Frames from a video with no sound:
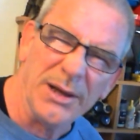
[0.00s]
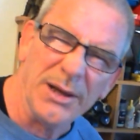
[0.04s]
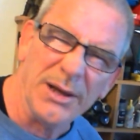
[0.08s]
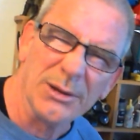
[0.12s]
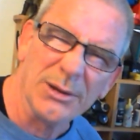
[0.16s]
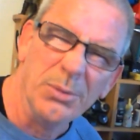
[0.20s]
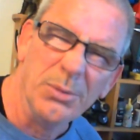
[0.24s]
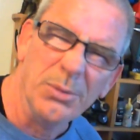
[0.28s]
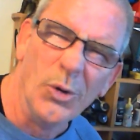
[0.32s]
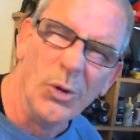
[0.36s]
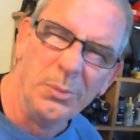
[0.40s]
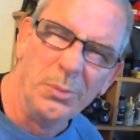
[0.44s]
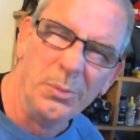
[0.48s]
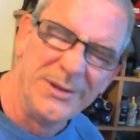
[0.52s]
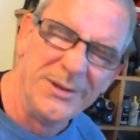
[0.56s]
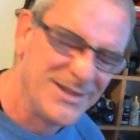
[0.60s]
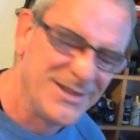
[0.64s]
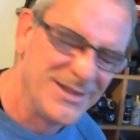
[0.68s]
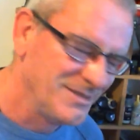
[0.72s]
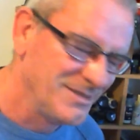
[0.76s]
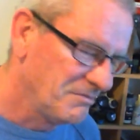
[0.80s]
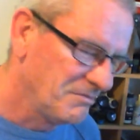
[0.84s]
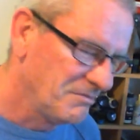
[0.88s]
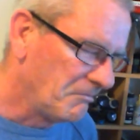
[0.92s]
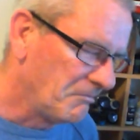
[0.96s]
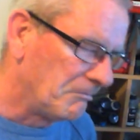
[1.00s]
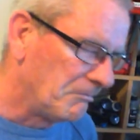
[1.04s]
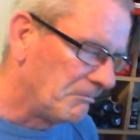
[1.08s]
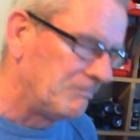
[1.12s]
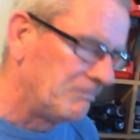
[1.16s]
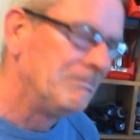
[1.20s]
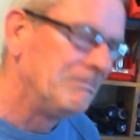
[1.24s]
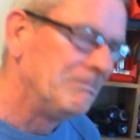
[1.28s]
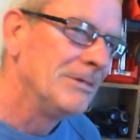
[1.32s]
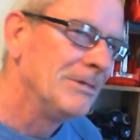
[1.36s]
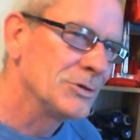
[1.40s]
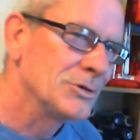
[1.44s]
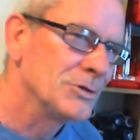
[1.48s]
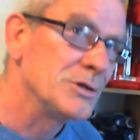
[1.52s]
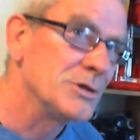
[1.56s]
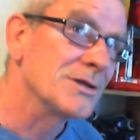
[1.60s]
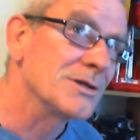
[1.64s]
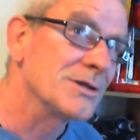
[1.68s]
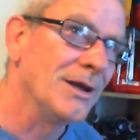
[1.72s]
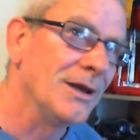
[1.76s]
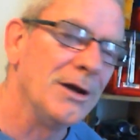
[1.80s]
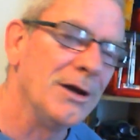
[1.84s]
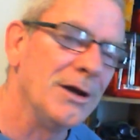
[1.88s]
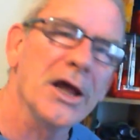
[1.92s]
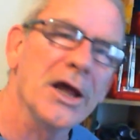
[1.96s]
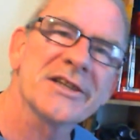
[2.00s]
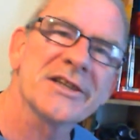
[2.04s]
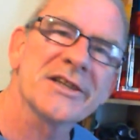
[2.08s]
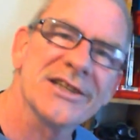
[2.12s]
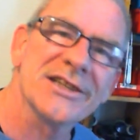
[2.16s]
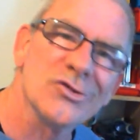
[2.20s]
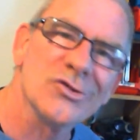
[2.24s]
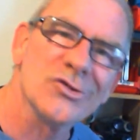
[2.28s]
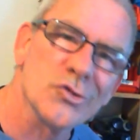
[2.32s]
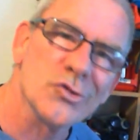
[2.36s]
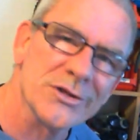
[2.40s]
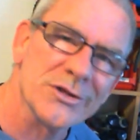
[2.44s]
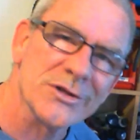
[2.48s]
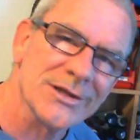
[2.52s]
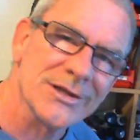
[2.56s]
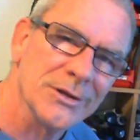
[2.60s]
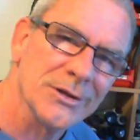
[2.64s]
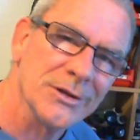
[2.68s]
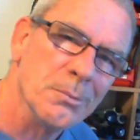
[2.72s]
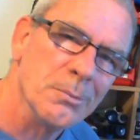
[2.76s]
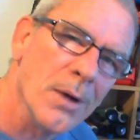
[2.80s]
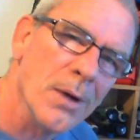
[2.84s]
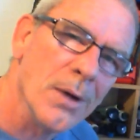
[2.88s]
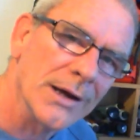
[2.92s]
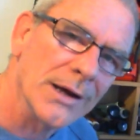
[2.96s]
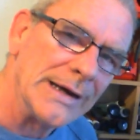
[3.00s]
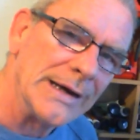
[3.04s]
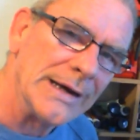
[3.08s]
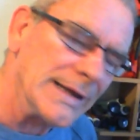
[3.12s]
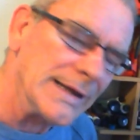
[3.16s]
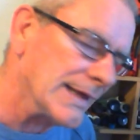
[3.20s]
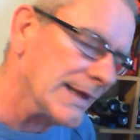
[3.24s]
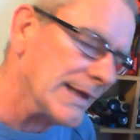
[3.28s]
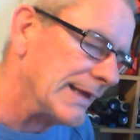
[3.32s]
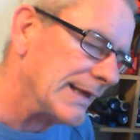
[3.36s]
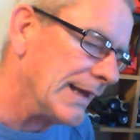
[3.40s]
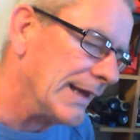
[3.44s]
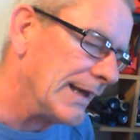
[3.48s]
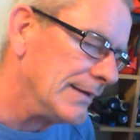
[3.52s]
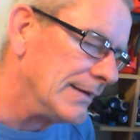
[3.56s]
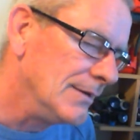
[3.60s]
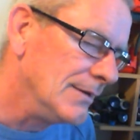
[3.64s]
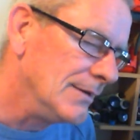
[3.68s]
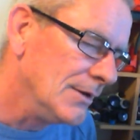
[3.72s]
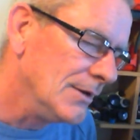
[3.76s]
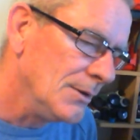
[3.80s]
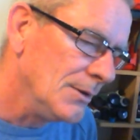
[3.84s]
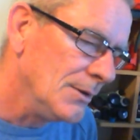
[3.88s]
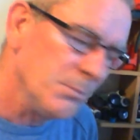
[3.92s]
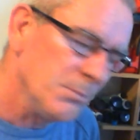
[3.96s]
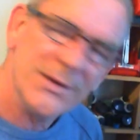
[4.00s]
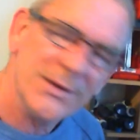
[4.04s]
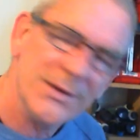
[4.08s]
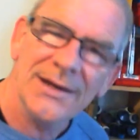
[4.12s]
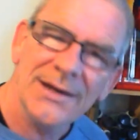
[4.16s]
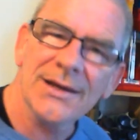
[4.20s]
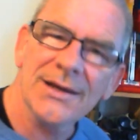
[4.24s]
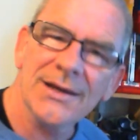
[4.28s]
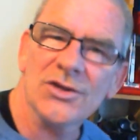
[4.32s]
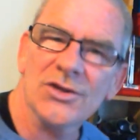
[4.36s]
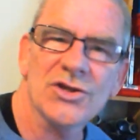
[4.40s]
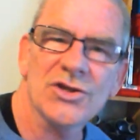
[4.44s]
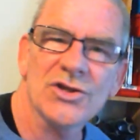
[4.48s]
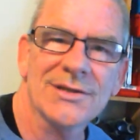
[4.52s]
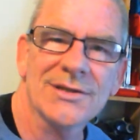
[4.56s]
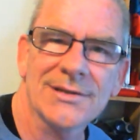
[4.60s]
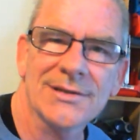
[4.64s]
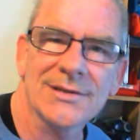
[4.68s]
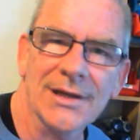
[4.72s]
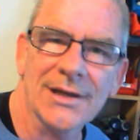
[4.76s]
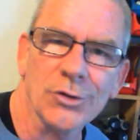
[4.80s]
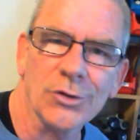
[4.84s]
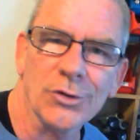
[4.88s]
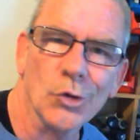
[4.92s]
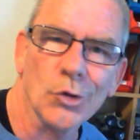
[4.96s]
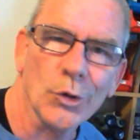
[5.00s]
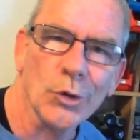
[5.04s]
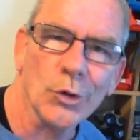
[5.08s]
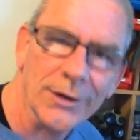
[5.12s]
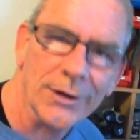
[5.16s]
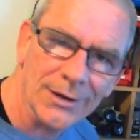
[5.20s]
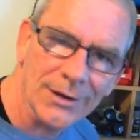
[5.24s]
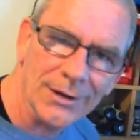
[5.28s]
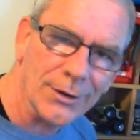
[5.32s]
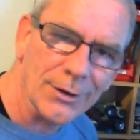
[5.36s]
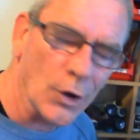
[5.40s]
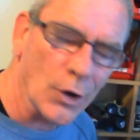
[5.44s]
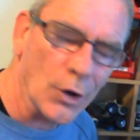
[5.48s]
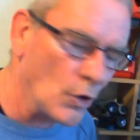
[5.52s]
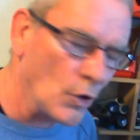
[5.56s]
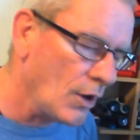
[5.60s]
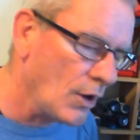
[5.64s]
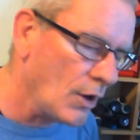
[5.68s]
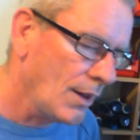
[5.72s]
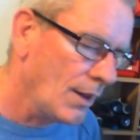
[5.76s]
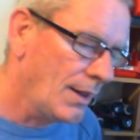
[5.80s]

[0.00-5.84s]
the moment. She's kind of lost interest in the modelling again, but then again she's a 10-year-old little girl,